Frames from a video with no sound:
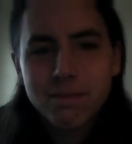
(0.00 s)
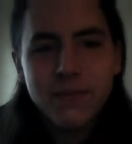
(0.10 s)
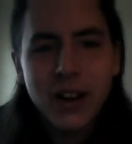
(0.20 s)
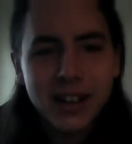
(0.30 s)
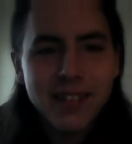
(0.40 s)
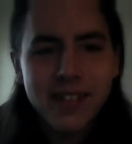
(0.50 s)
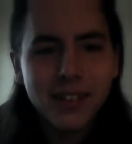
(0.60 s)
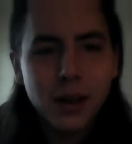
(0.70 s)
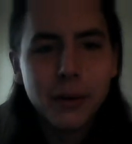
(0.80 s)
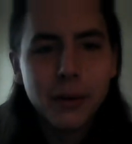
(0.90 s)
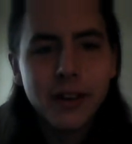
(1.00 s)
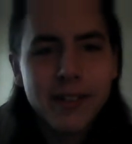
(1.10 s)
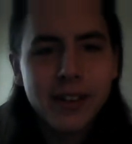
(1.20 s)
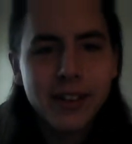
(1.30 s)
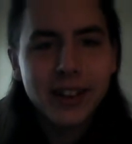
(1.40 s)
Fucking celebrities
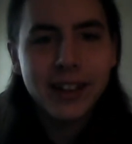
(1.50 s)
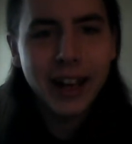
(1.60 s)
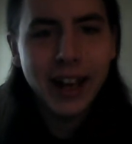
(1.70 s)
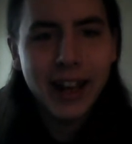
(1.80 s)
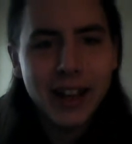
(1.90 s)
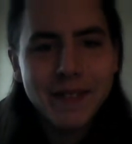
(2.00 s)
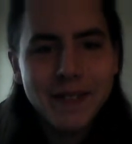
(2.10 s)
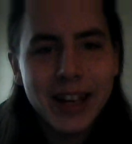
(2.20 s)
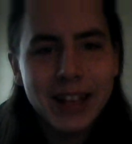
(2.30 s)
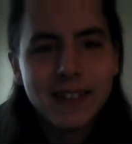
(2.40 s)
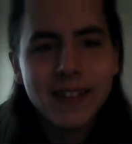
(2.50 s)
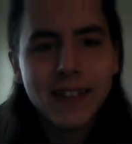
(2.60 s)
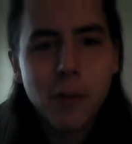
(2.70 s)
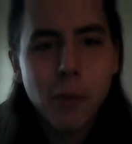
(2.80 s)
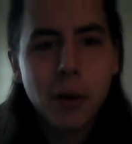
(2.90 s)
get out of anything
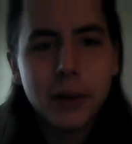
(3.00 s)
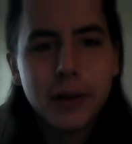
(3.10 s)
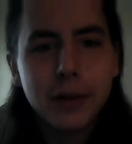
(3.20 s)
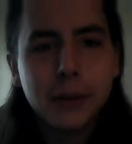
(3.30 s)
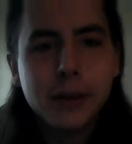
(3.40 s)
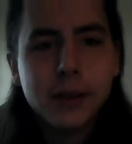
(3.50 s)
they want to.